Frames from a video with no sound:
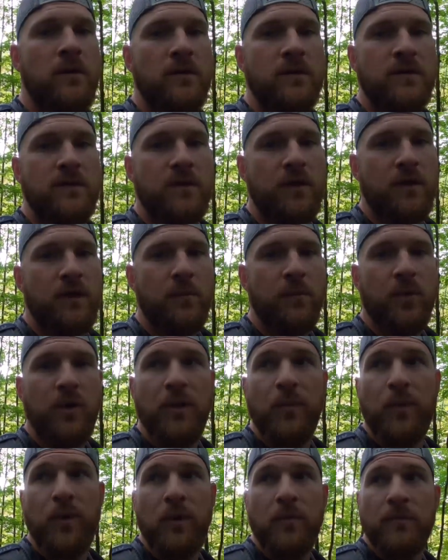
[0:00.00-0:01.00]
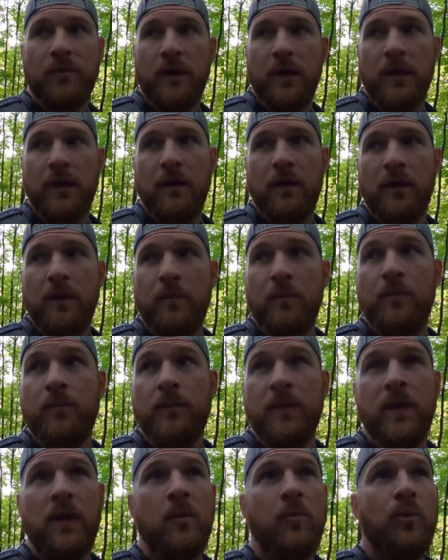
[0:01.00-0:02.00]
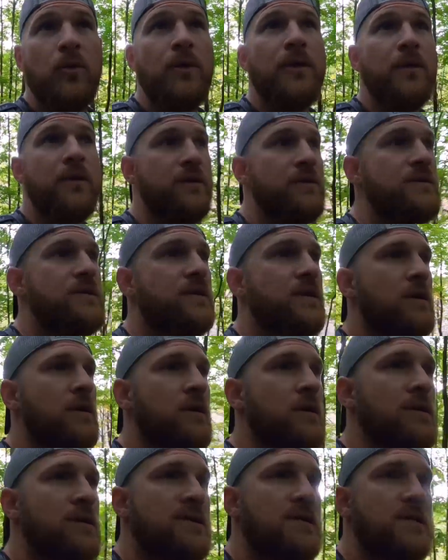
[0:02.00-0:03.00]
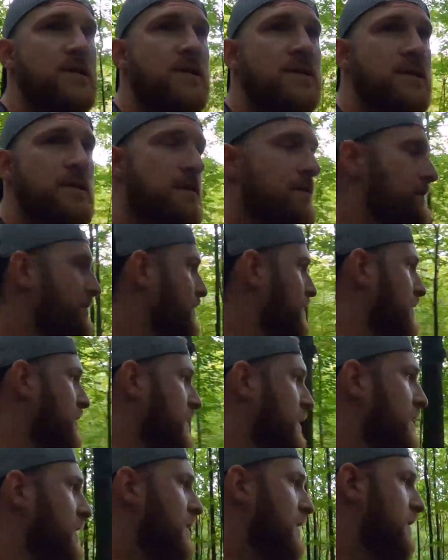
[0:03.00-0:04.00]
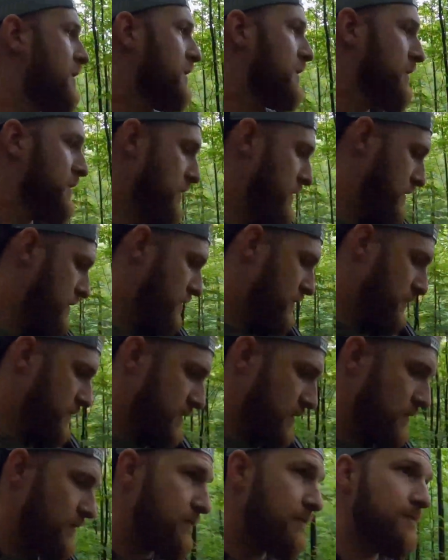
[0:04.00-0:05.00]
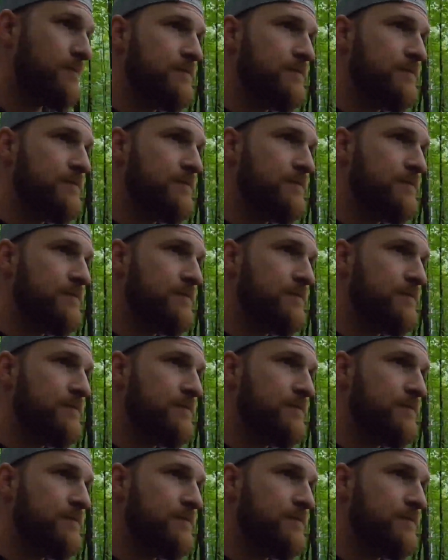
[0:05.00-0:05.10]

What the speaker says: looks good. I'm pretty pumped. I got a pretty good start on the season, I feel like. So